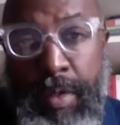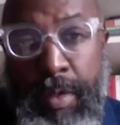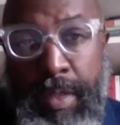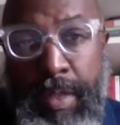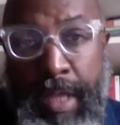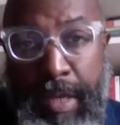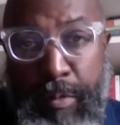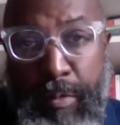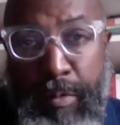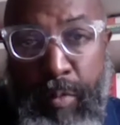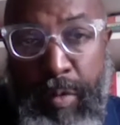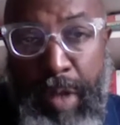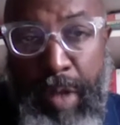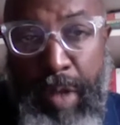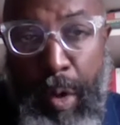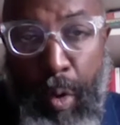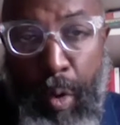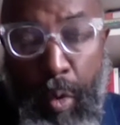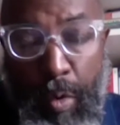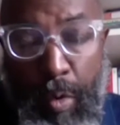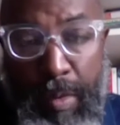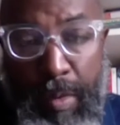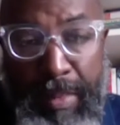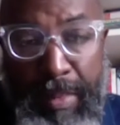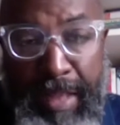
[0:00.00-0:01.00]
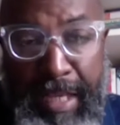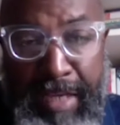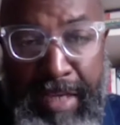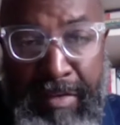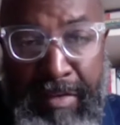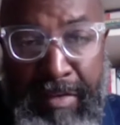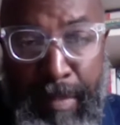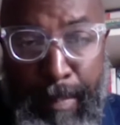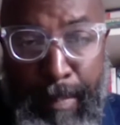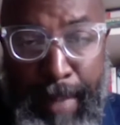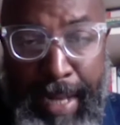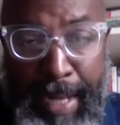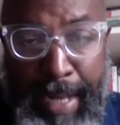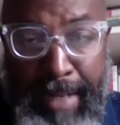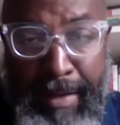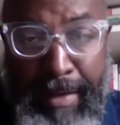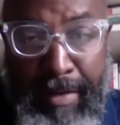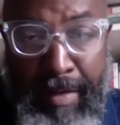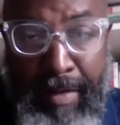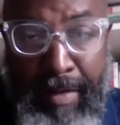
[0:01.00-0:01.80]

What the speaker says: That with all things abandoned,